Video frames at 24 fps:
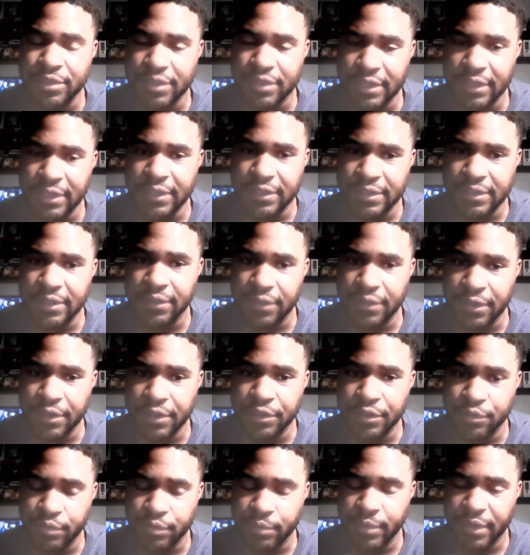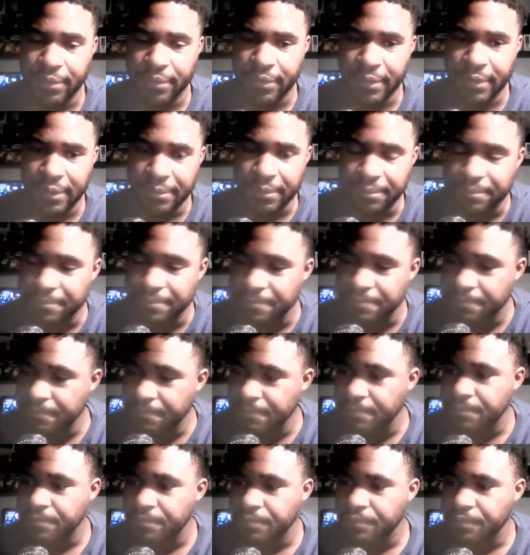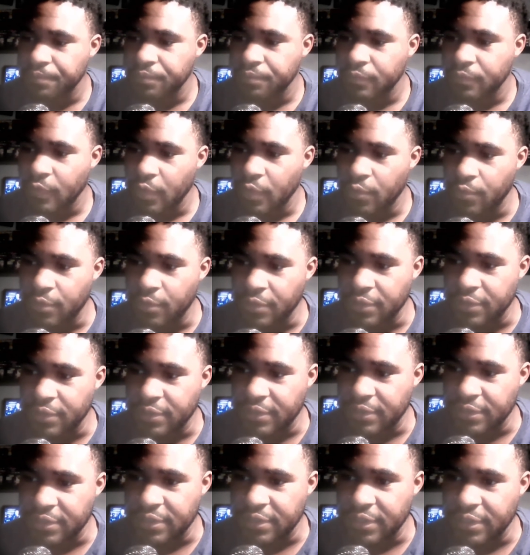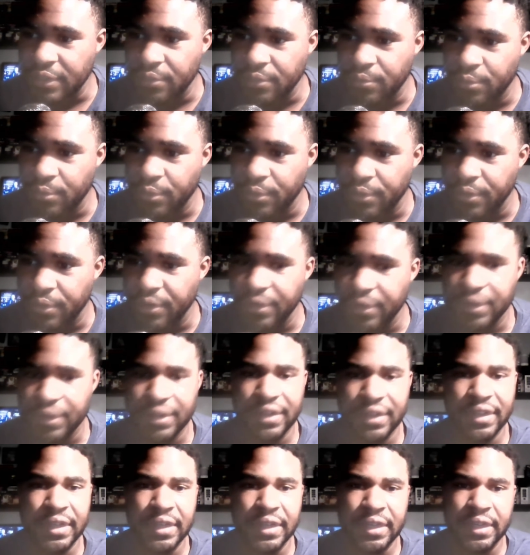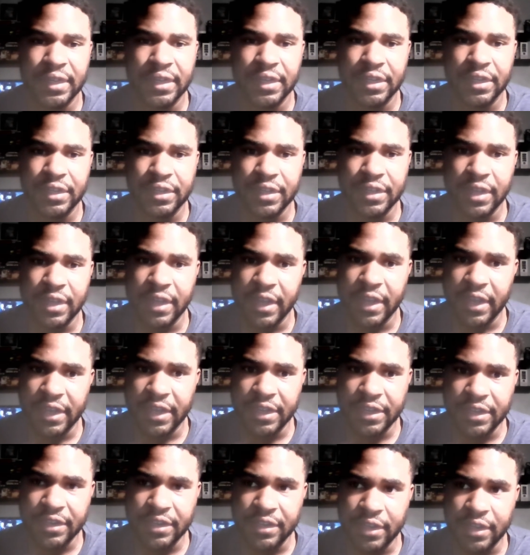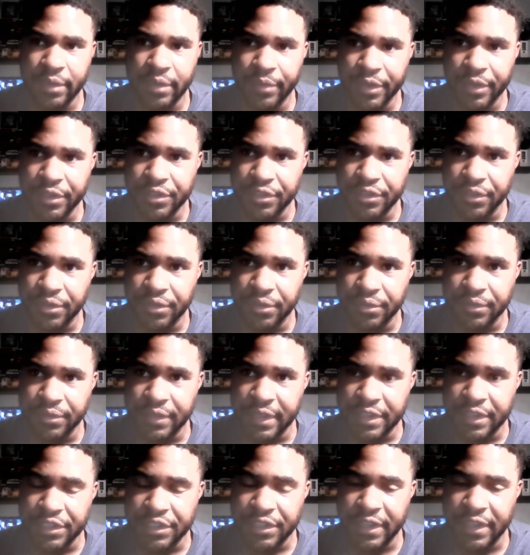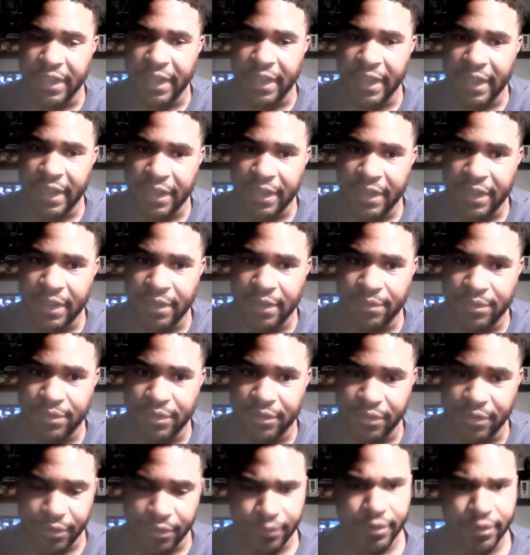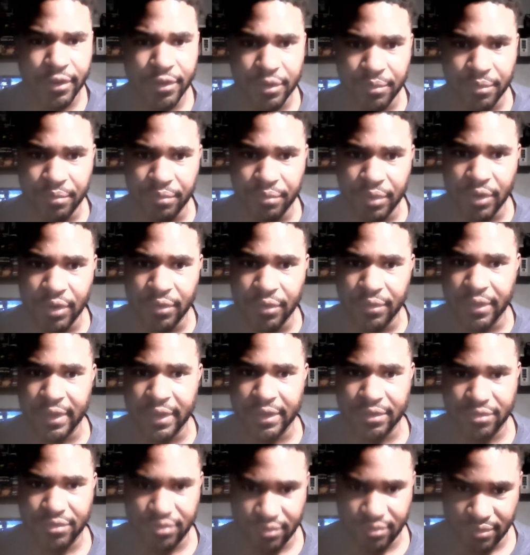seeing this in theaters with my mom, was the scene where Tommy Lee Jones actually handcuffs her. They were on a boat that